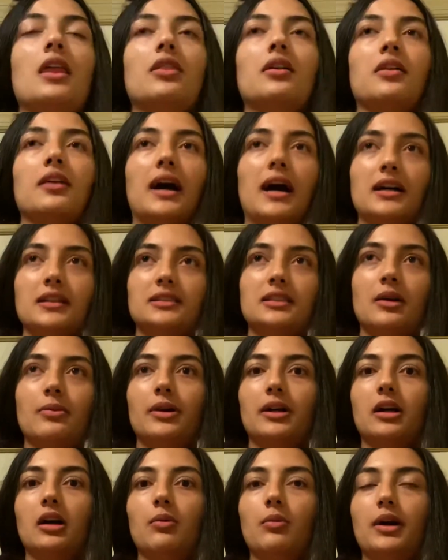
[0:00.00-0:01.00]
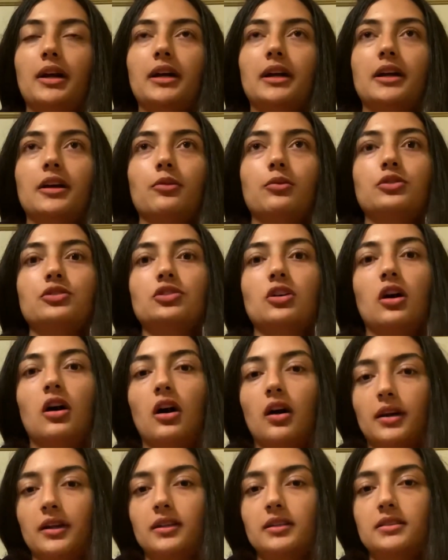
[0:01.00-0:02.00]
The last time I cut my hair was
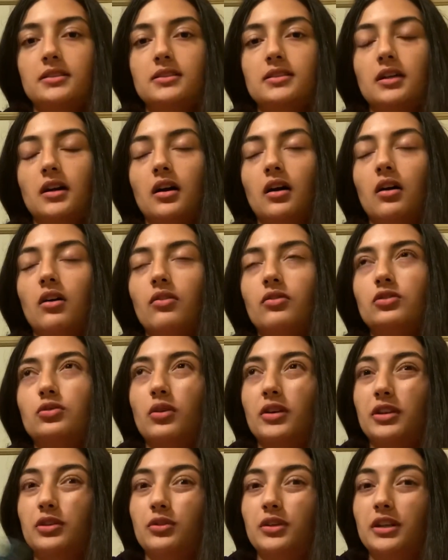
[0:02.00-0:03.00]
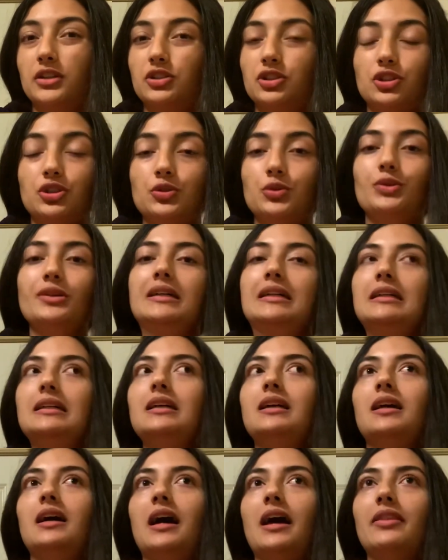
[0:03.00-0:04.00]
August of 2022,
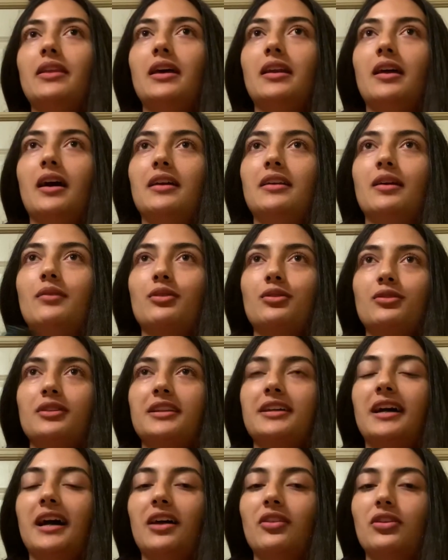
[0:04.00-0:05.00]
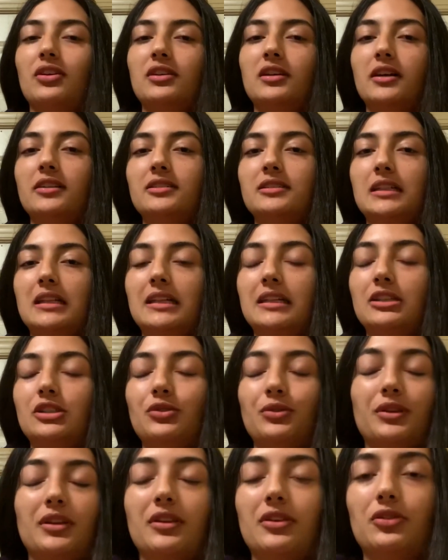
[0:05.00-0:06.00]
and then I never really had the guts to like do
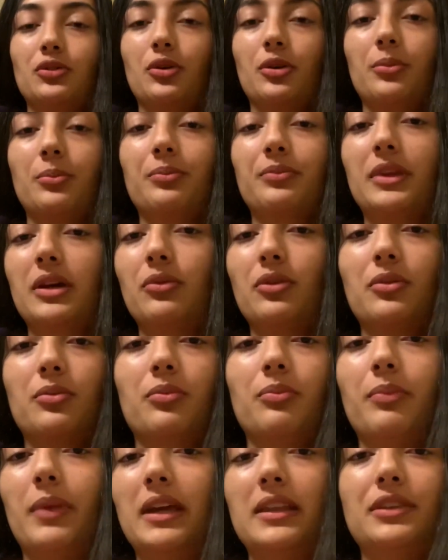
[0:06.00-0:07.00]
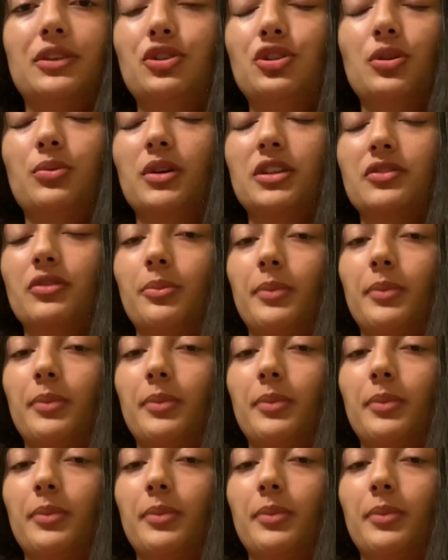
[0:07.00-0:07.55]
it in the dorm. It would have made too much of a